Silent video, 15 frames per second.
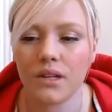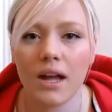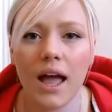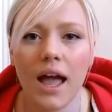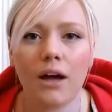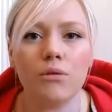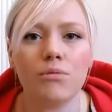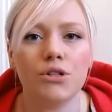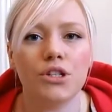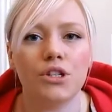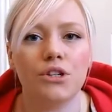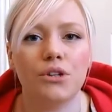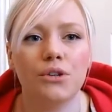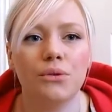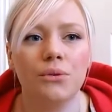helps
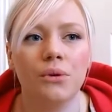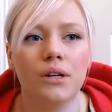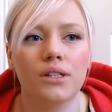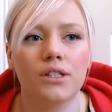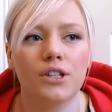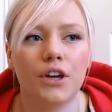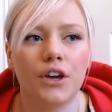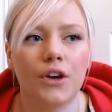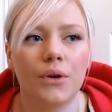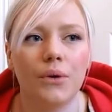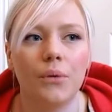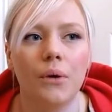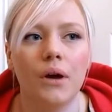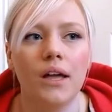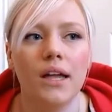you
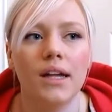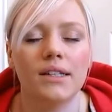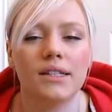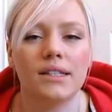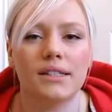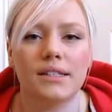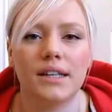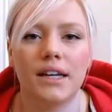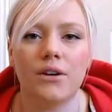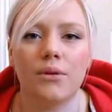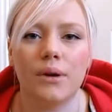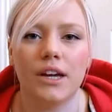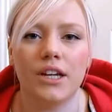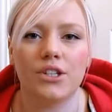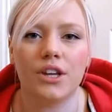to
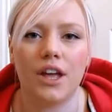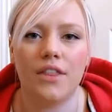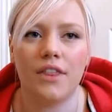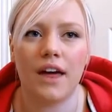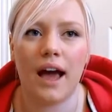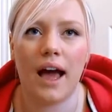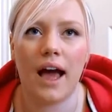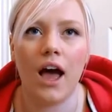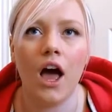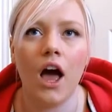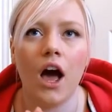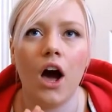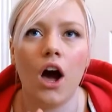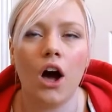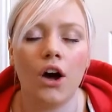distinguish that
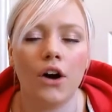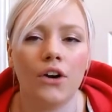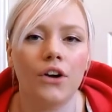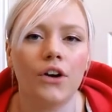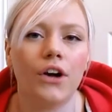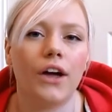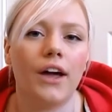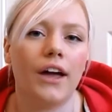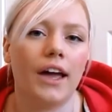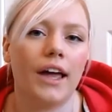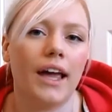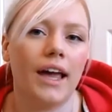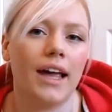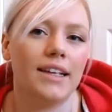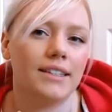hunger
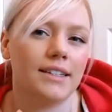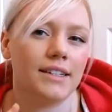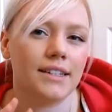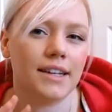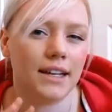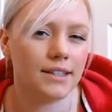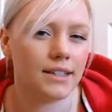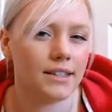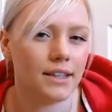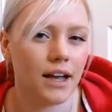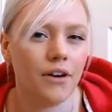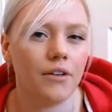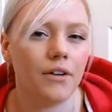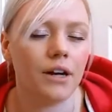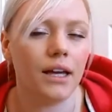isn't
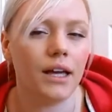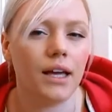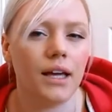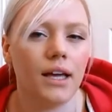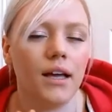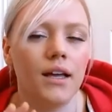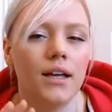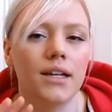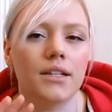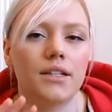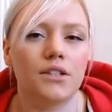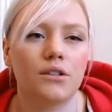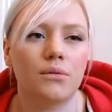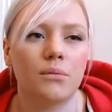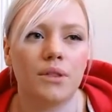necessarily
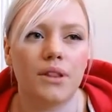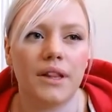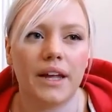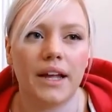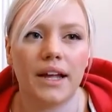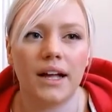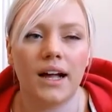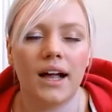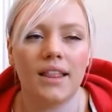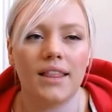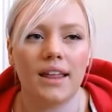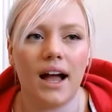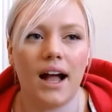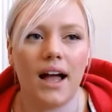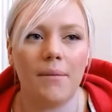something
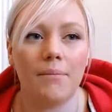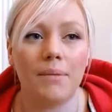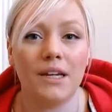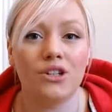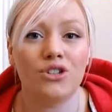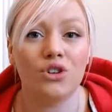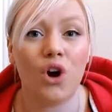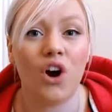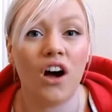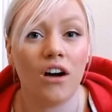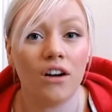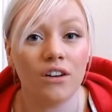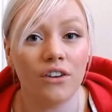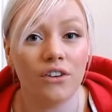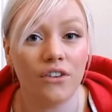that means you're
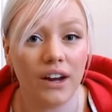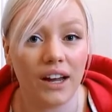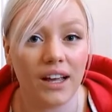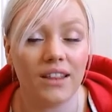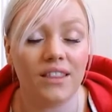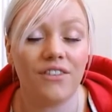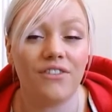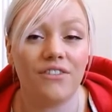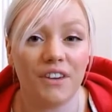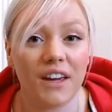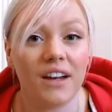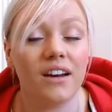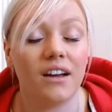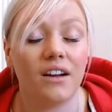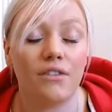hungry. The
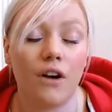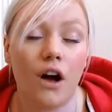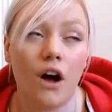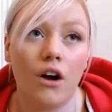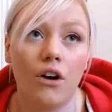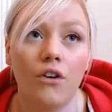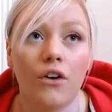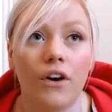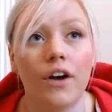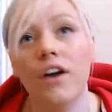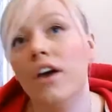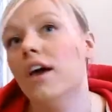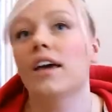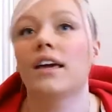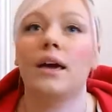feeling of hunger
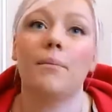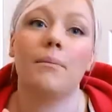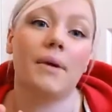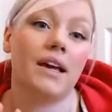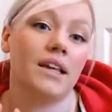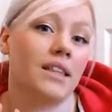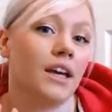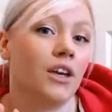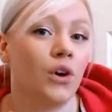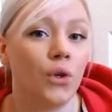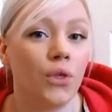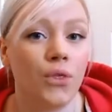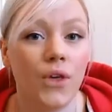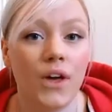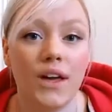can mean that you're
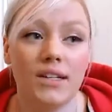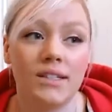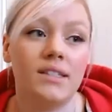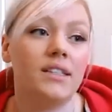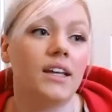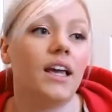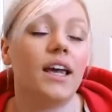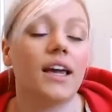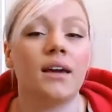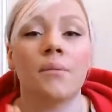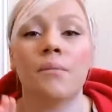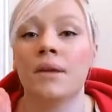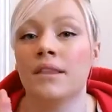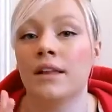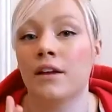thirsty, it can
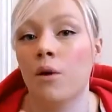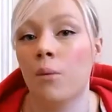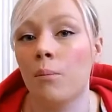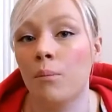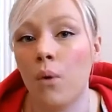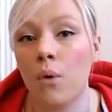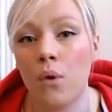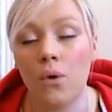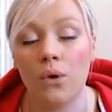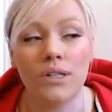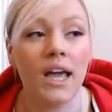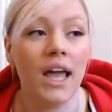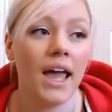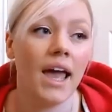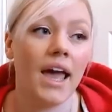mean that you're bored,
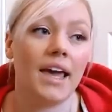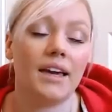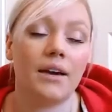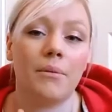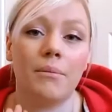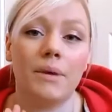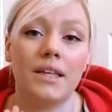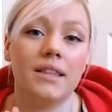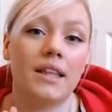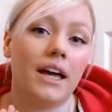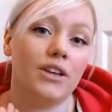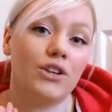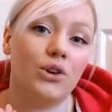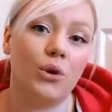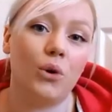it can mean
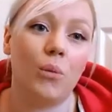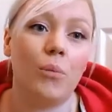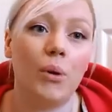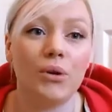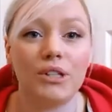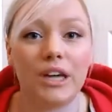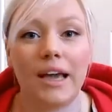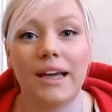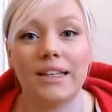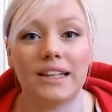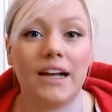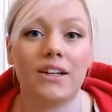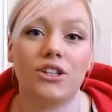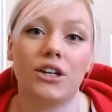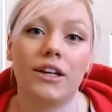that your body is
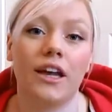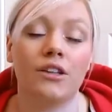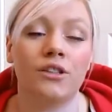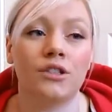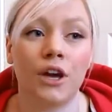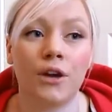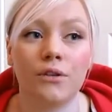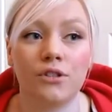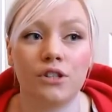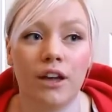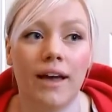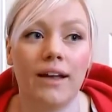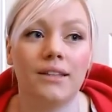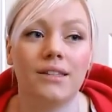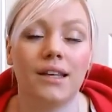actually
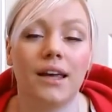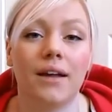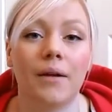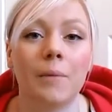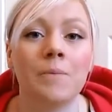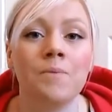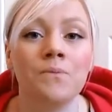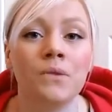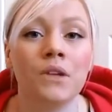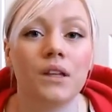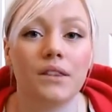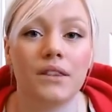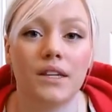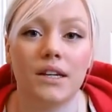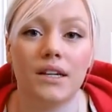associating
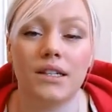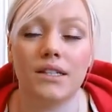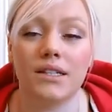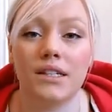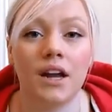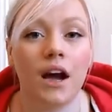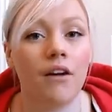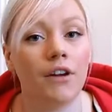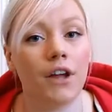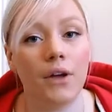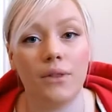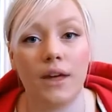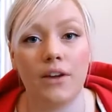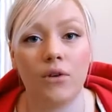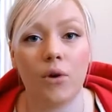the scenario
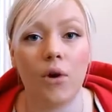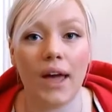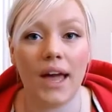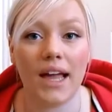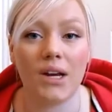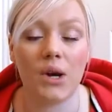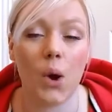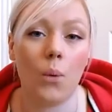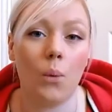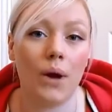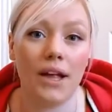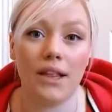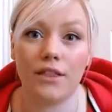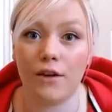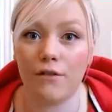that you're in
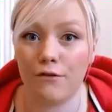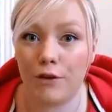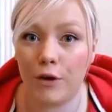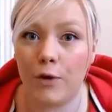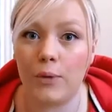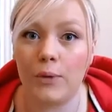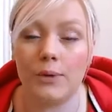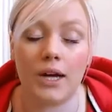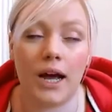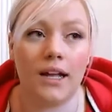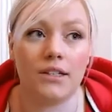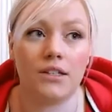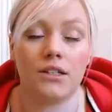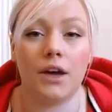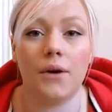with food,
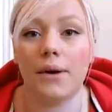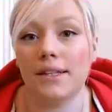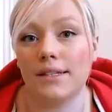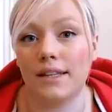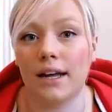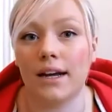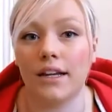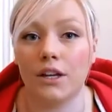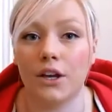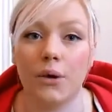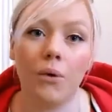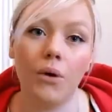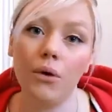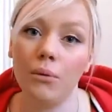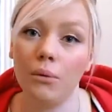and so it's telling
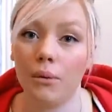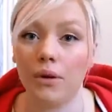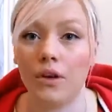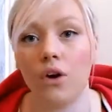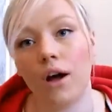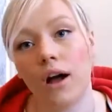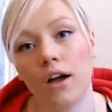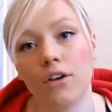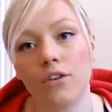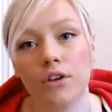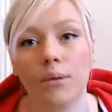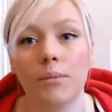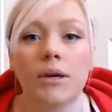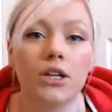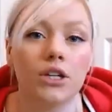you, oh, you're
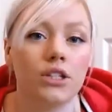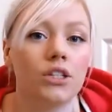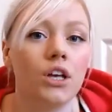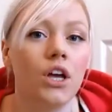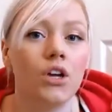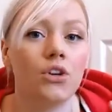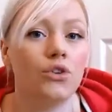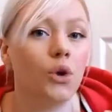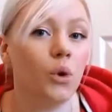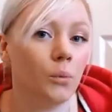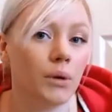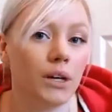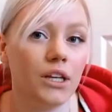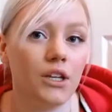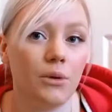hungry because
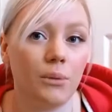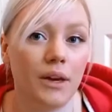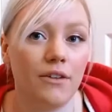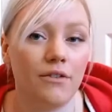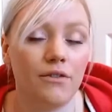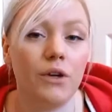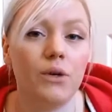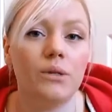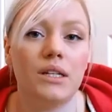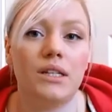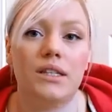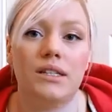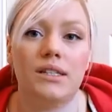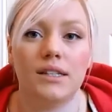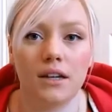normally you eat food in
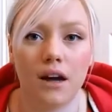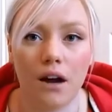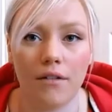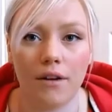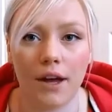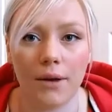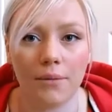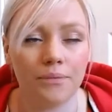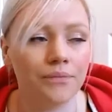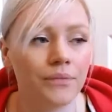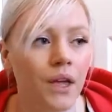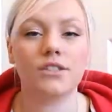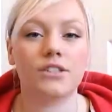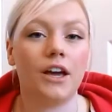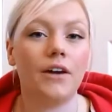this scenario.
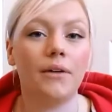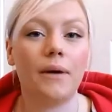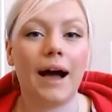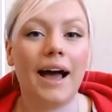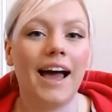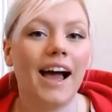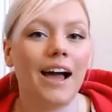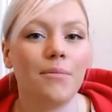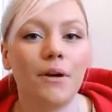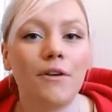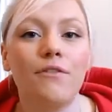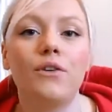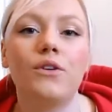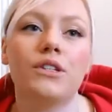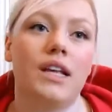So I had my
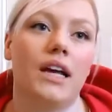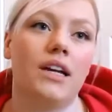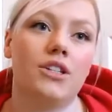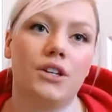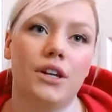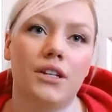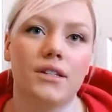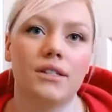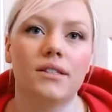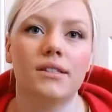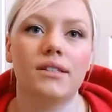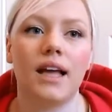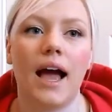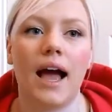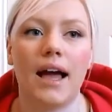4
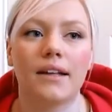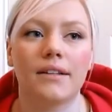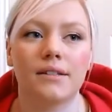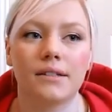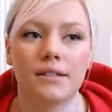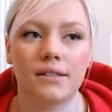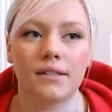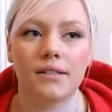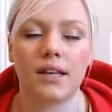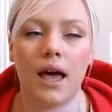sessions, and